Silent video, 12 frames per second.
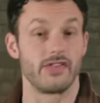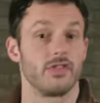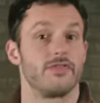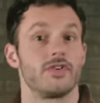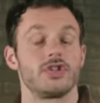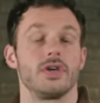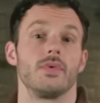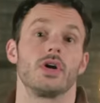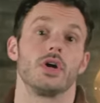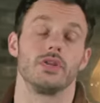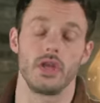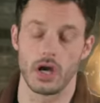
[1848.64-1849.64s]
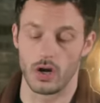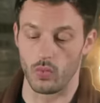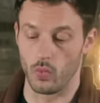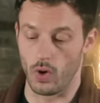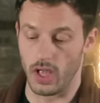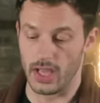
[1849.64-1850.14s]
so the first thing we heard there
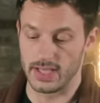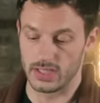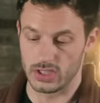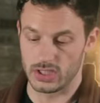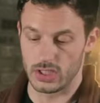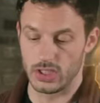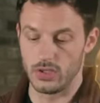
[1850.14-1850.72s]
was